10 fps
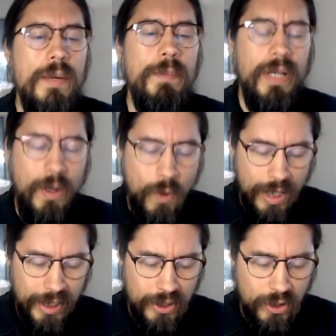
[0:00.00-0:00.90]
But I
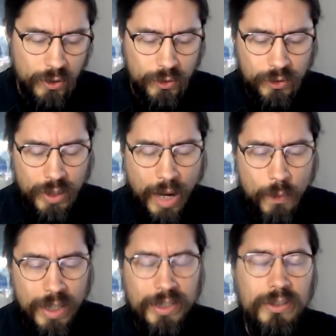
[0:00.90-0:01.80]
wanted you I
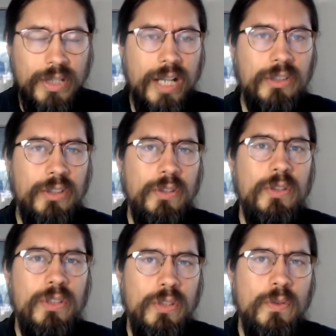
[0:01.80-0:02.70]
wanted to talk to
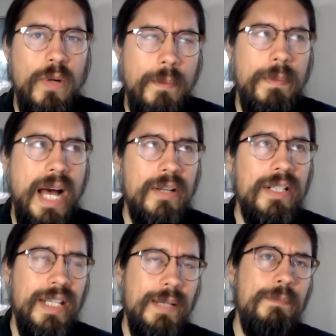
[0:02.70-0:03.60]
you about
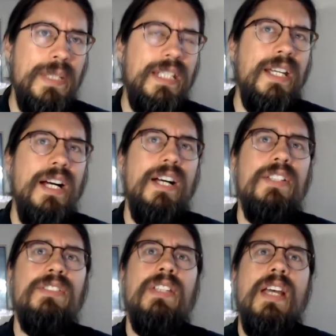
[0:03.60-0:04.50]
him
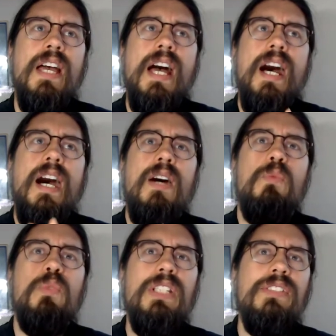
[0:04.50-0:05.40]
because uh,
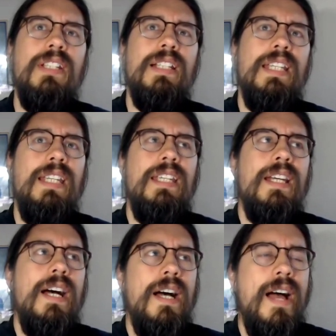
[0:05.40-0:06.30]
recently
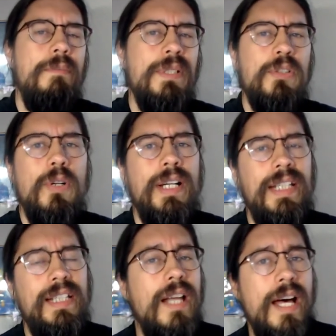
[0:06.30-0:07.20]
uh, I've been drawing
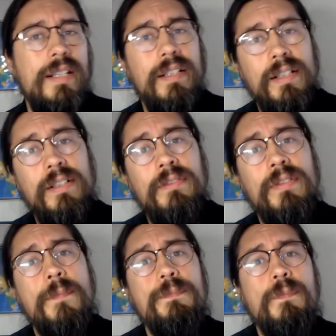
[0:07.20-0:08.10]
a lot
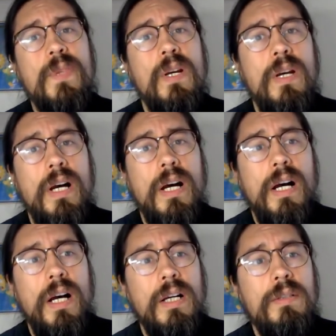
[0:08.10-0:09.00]
of
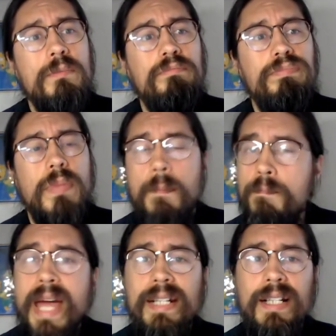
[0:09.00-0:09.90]
uh,
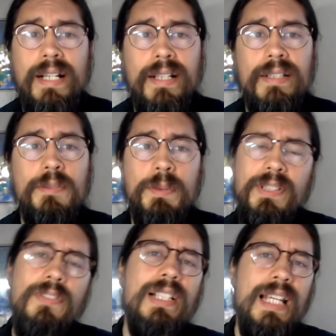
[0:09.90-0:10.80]
mecha,
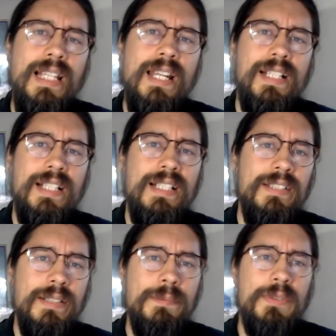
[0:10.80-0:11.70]
specifically a lot of
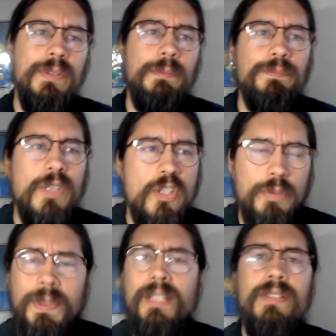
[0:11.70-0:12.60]
Gundams,
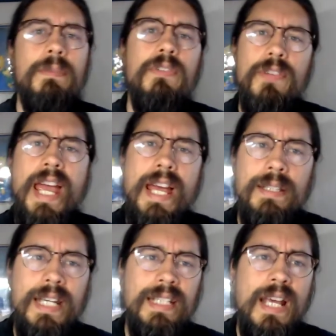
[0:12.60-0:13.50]
just because I'm a
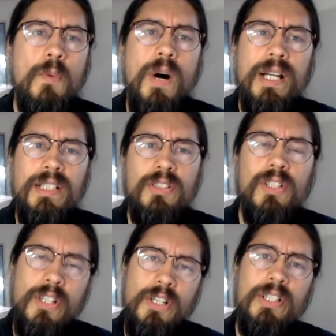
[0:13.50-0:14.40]
fan and I wanted to
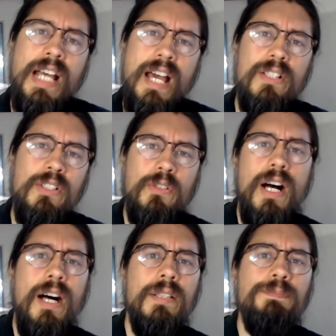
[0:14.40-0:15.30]
learn how to
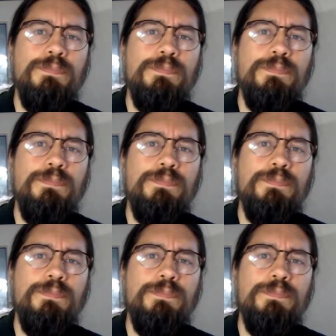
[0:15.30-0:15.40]
draw